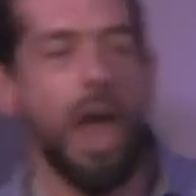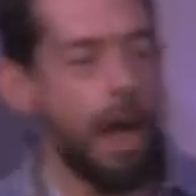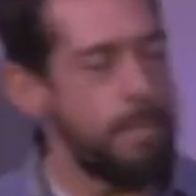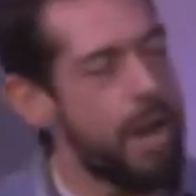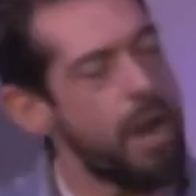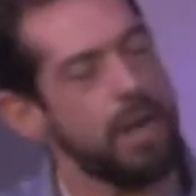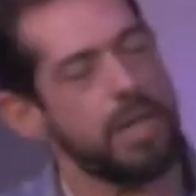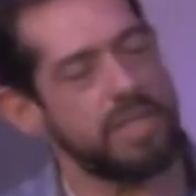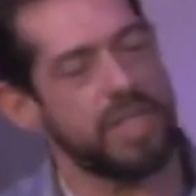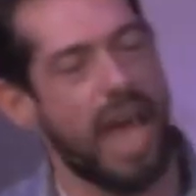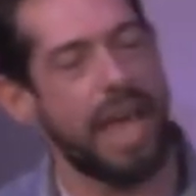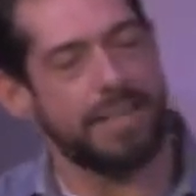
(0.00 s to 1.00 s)
America's
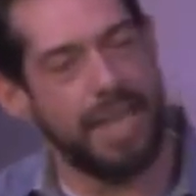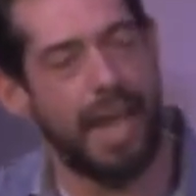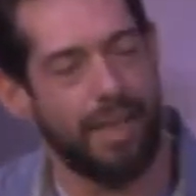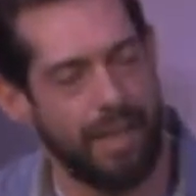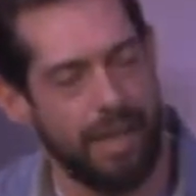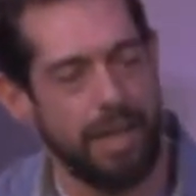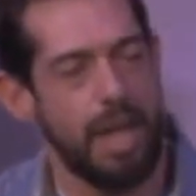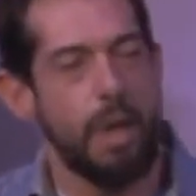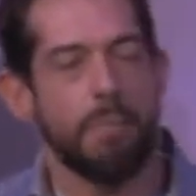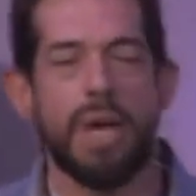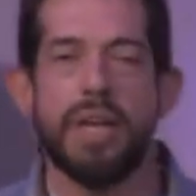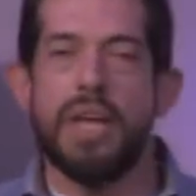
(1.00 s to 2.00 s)
Got Talent.
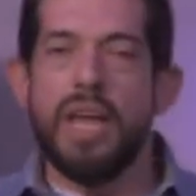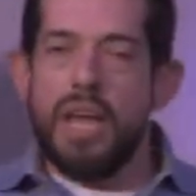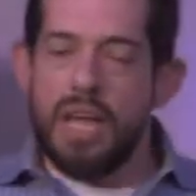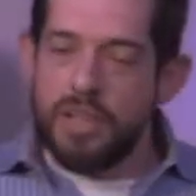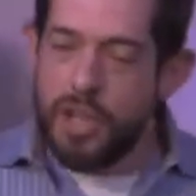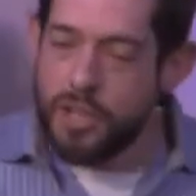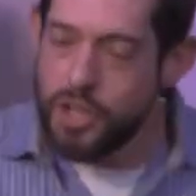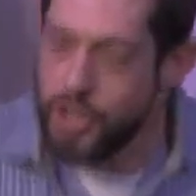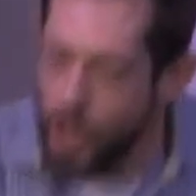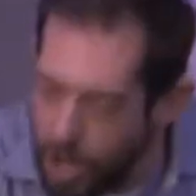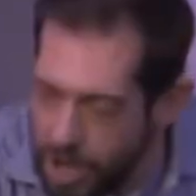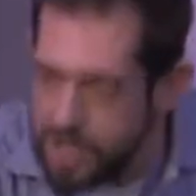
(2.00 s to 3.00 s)
But the
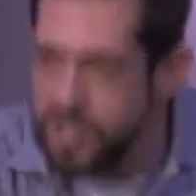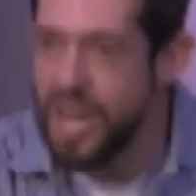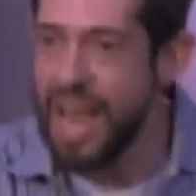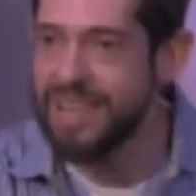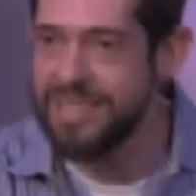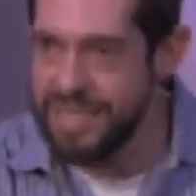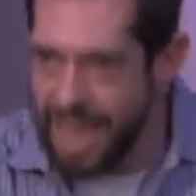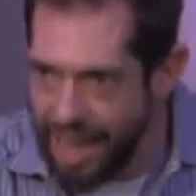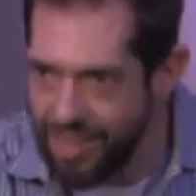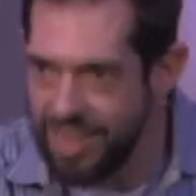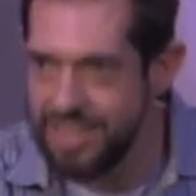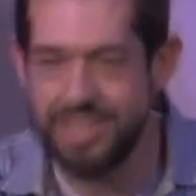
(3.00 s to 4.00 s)
church has
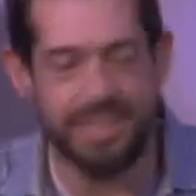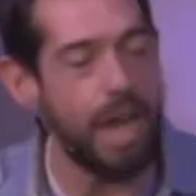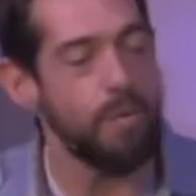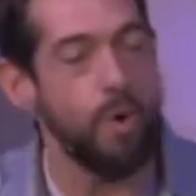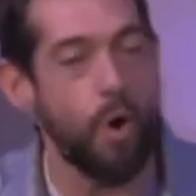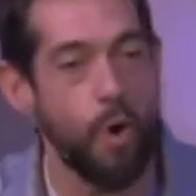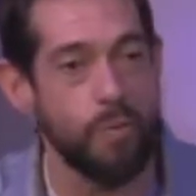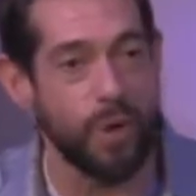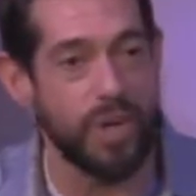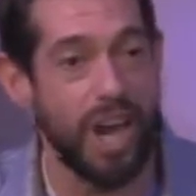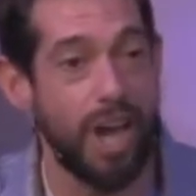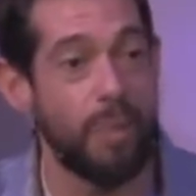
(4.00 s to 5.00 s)
talent that will
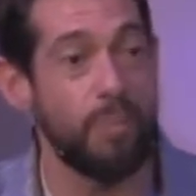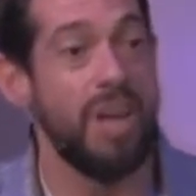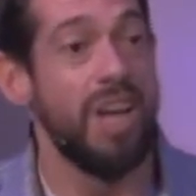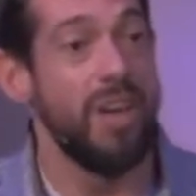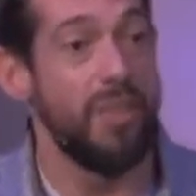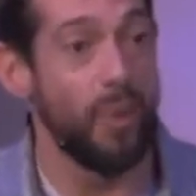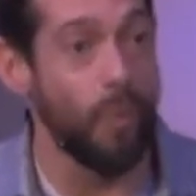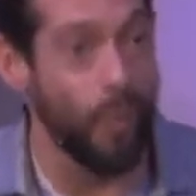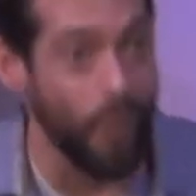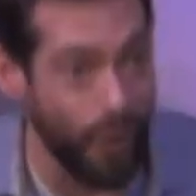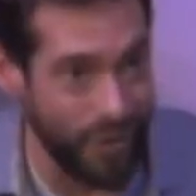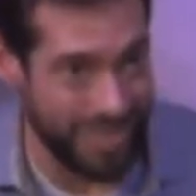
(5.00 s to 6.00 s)
overcome the
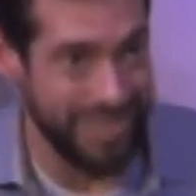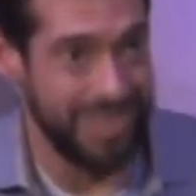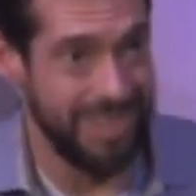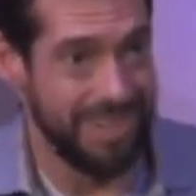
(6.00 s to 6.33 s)
world.